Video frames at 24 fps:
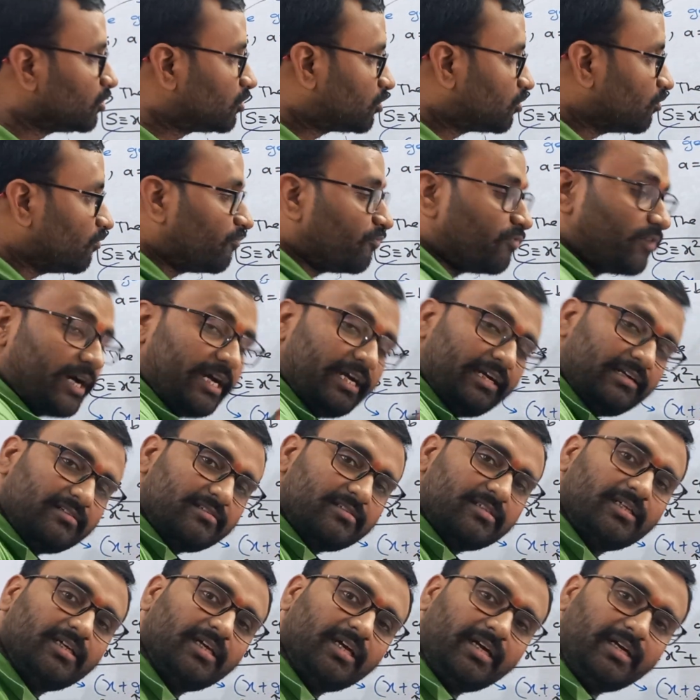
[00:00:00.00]
To find
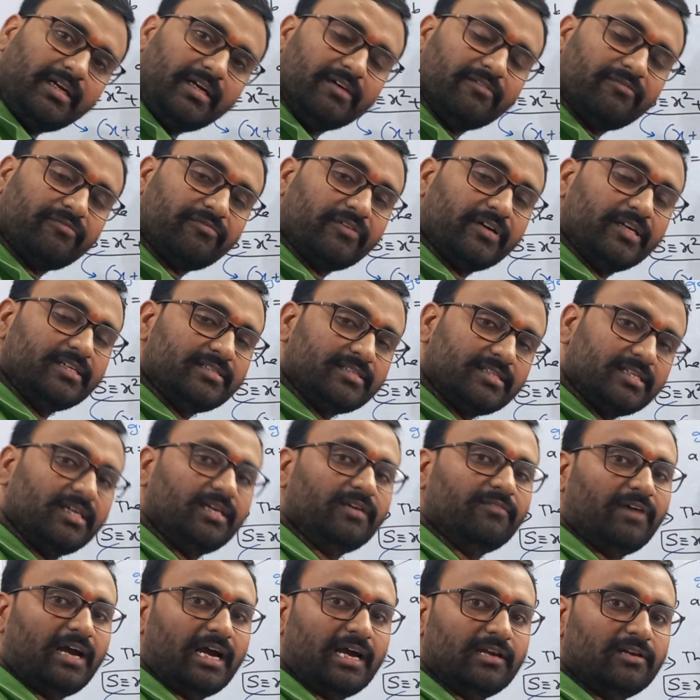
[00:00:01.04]
G and F and
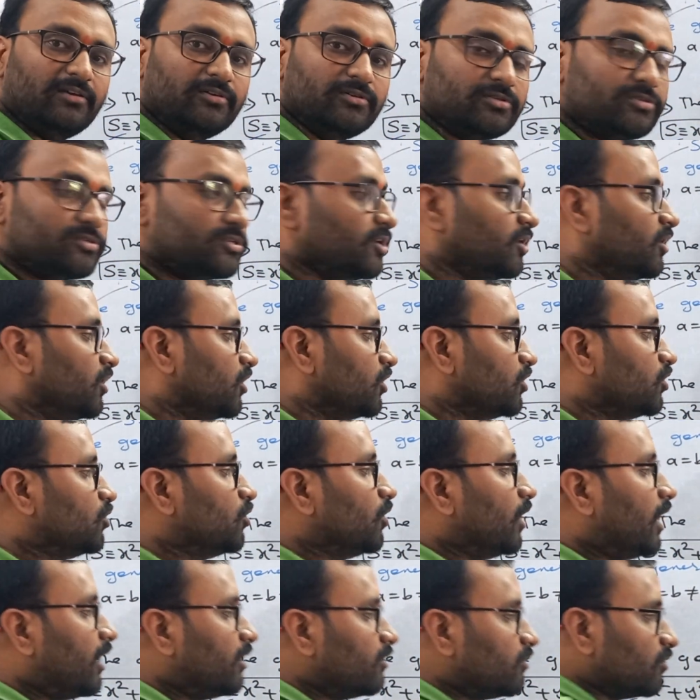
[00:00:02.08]
C values,
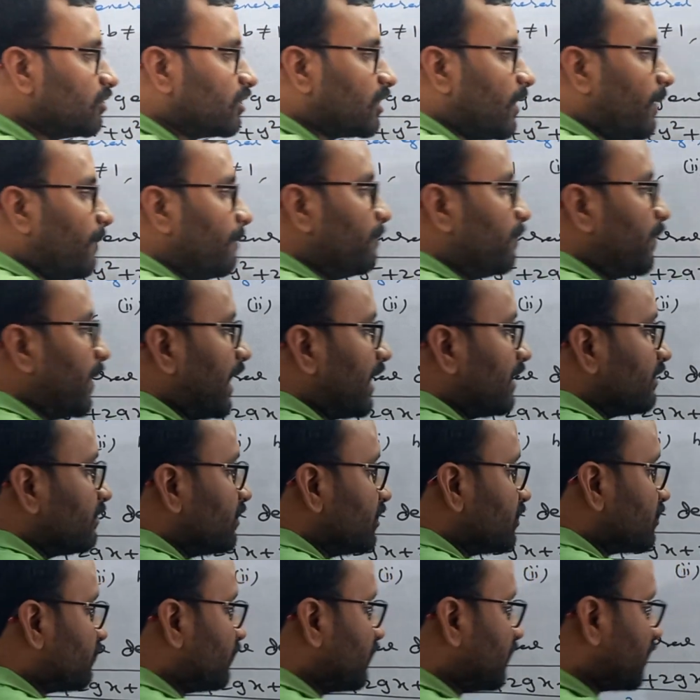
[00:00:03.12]
you have to compare
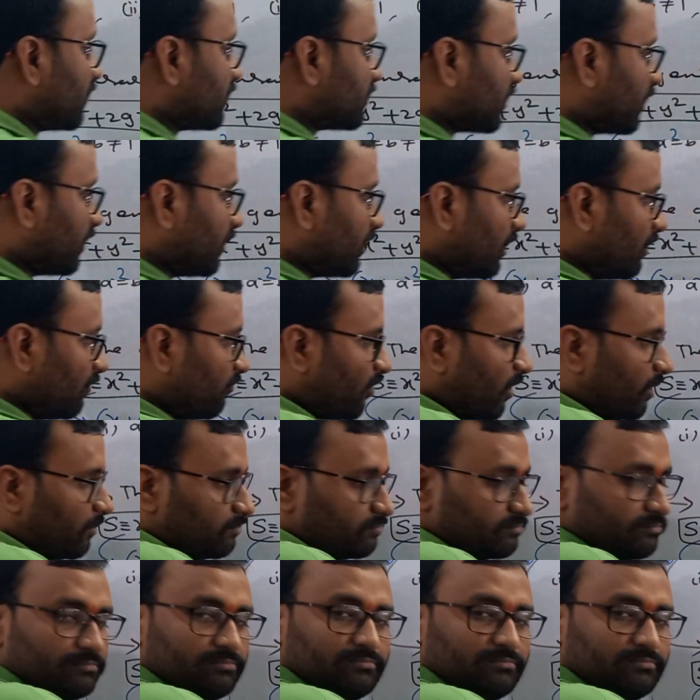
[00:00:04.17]
this with the general form.